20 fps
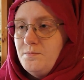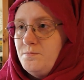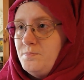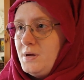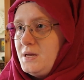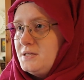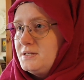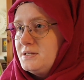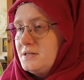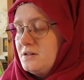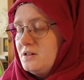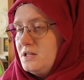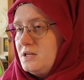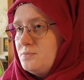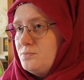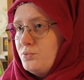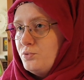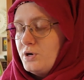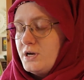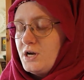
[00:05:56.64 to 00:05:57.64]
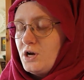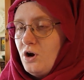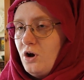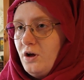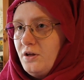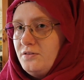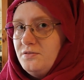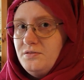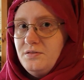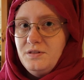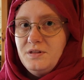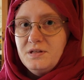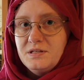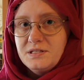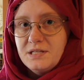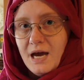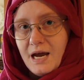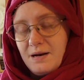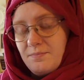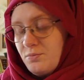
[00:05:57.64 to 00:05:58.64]
basically bring on this
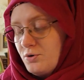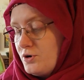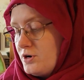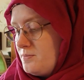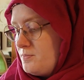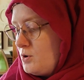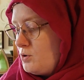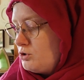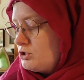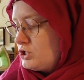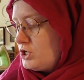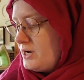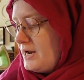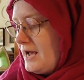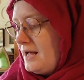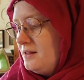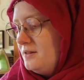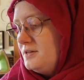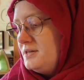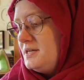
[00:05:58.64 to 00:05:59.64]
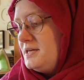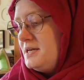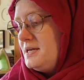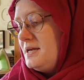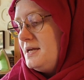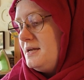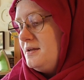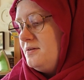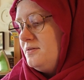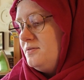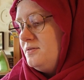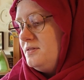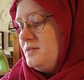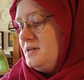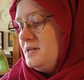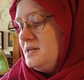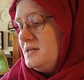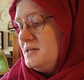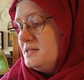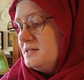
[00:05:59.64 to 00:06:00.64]
hyper emotionality,
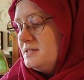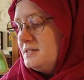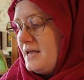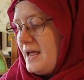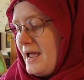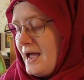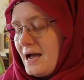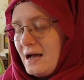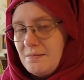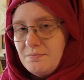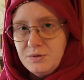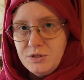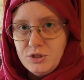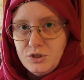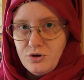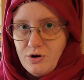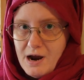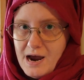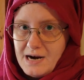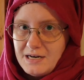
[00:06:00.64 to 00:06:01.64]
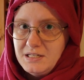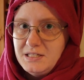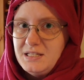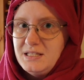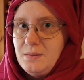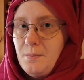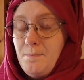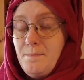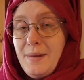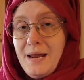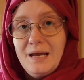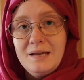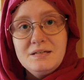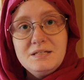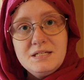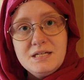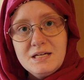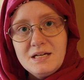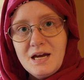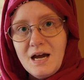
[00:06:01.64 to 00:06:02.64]
these abstract
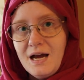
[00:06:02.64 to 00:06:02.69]
semantic